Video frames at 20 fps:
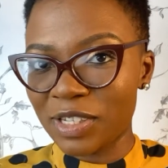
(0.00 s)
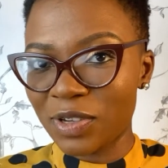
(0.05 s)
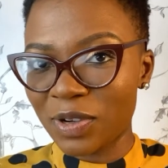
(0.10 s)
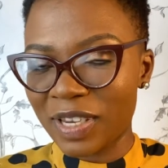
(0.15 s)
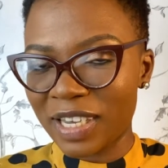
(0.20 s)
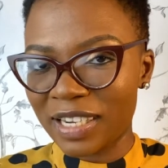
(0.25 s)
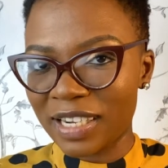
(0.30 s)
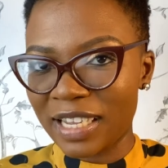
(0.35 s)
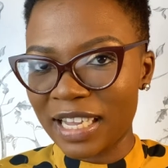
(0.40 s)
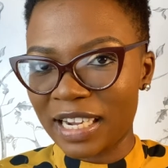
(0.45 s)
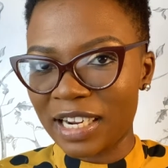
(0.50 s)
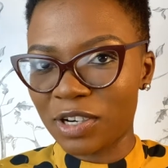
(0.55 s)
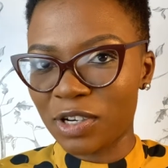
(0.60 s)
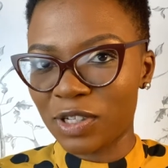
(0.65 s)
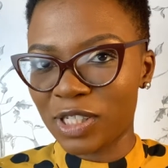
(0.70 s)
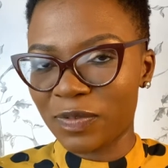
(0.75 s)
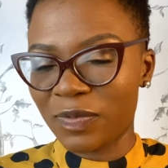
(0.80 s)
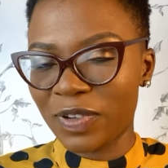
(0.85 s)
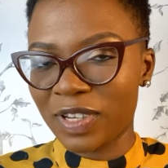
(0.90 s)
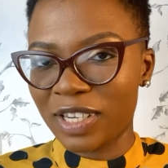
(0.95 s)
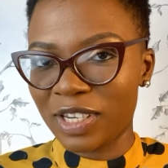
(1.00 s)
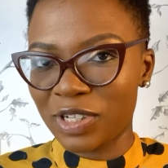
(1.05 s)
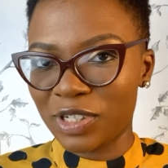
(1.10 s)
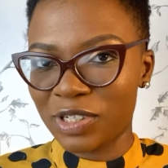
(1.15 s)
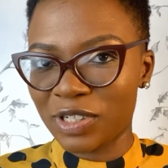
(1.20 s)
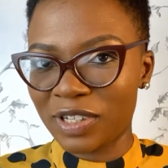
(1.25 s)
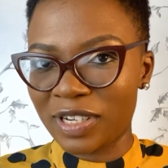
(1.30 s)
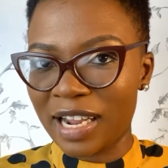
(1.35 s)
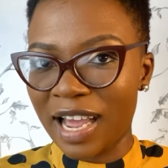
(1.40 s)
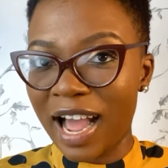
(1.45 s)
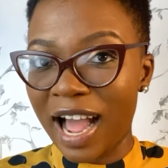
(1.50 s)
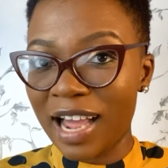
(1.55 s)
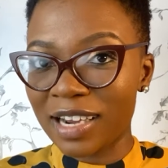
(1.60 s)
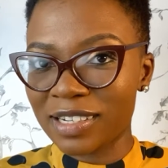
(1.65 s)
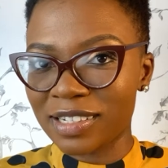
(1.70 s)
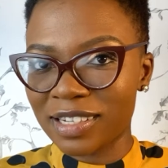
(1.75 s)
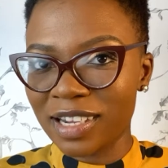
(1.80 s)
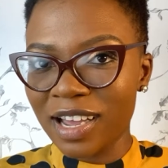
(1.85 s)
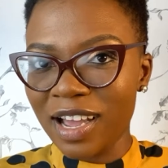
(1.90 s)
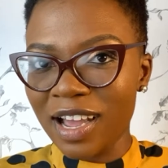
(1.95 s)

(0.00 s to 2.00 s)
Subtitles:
you can get a notification and